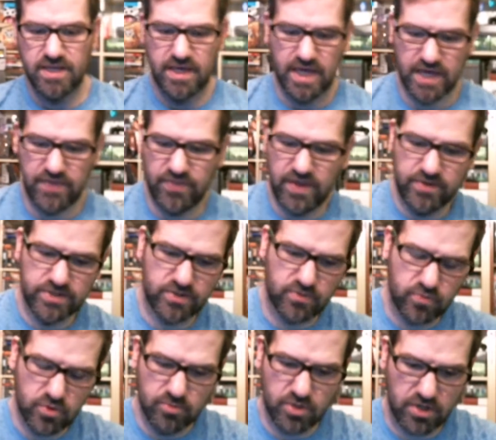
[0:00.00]
And then there's a
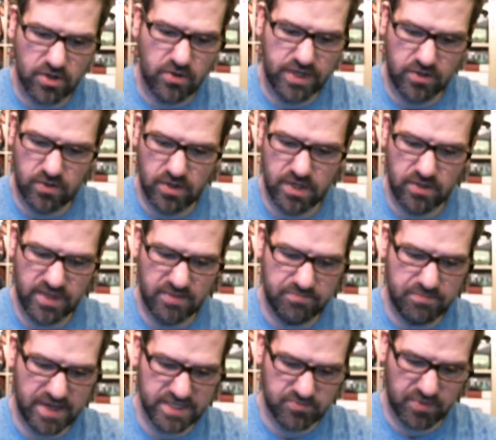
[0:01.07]
rumor going around that
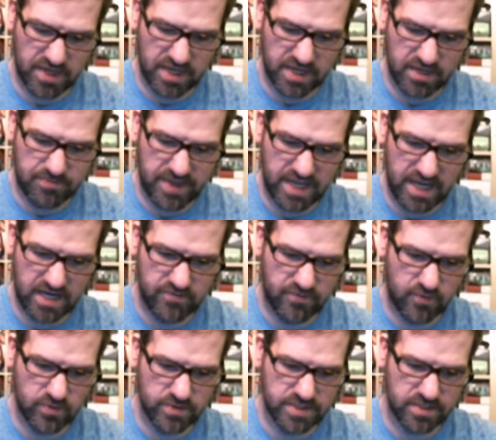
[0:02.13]
Best Buy paid
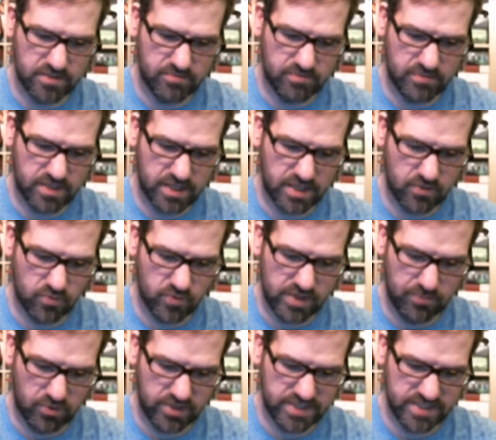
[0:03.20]
for some
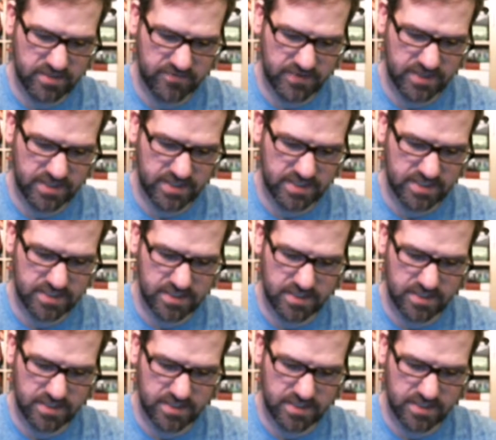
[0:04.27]
reprints of this.